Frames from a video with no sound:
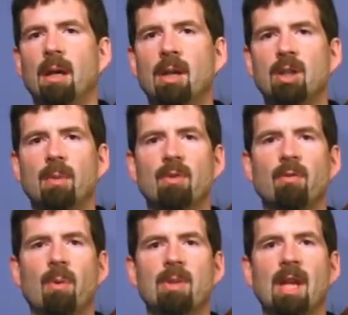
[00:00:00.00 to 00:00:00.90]
in terms of
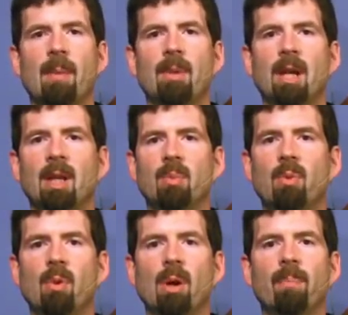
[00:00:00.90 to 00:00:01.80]
what was happening on the
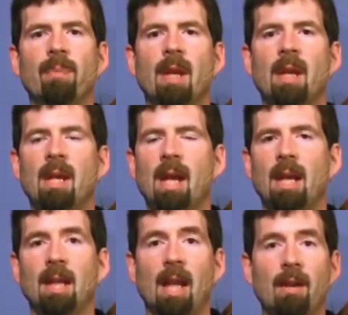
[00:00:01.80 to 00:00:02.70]
board.
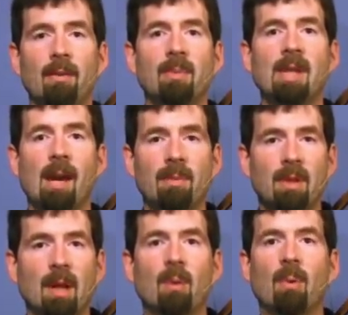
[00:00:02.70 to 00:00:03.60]
And a lot of them tapped
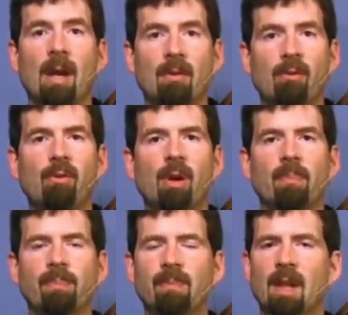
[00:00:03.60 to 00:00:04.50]
their right foot.
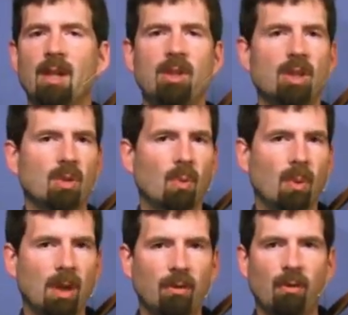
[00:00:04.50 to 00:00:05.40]
And this just
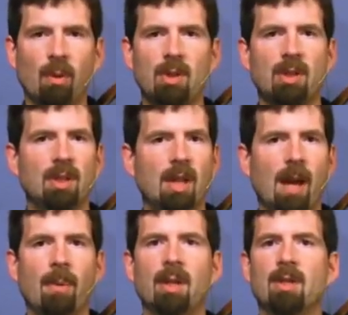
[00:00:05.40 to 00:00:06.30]
reinforced the
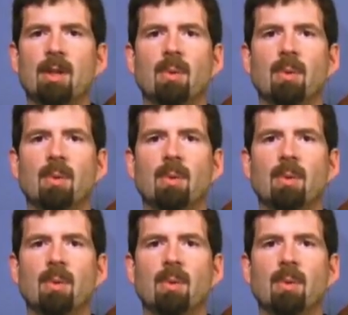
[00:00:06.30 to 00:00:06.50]
dominance of